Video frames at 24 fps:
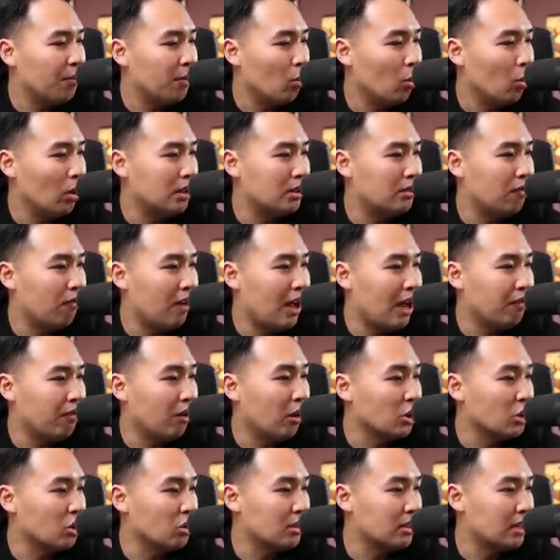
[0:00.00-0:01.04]
what is
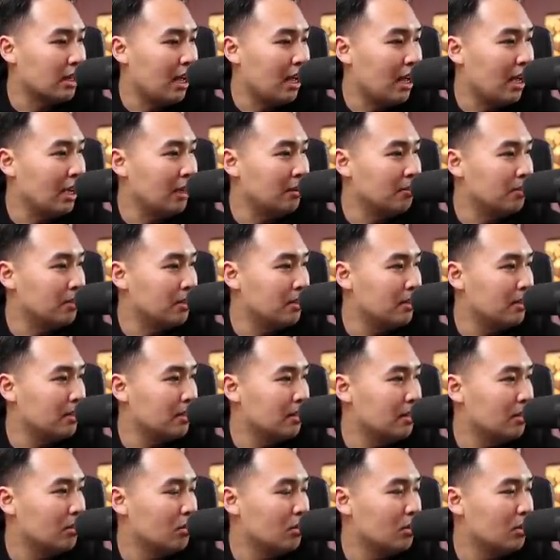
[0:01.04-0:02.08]
500 times
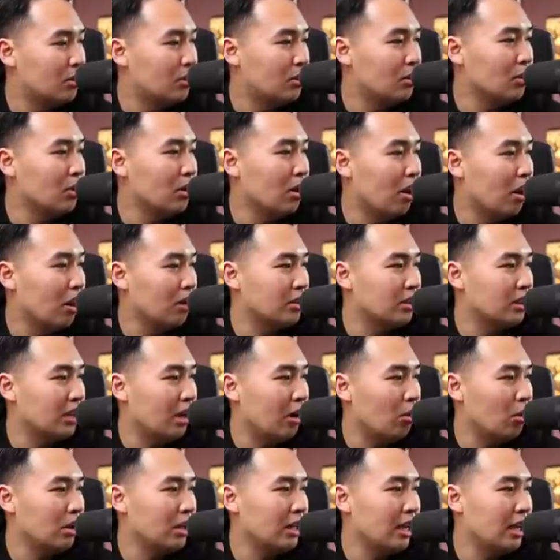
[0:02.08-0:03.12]
two dollars.
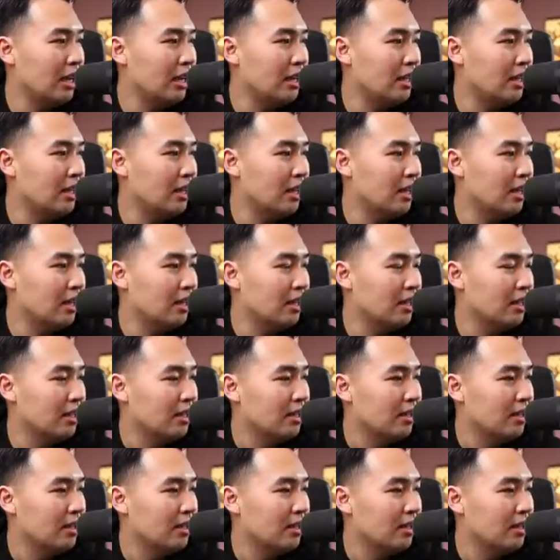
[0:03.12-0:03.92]
I would have gained uh,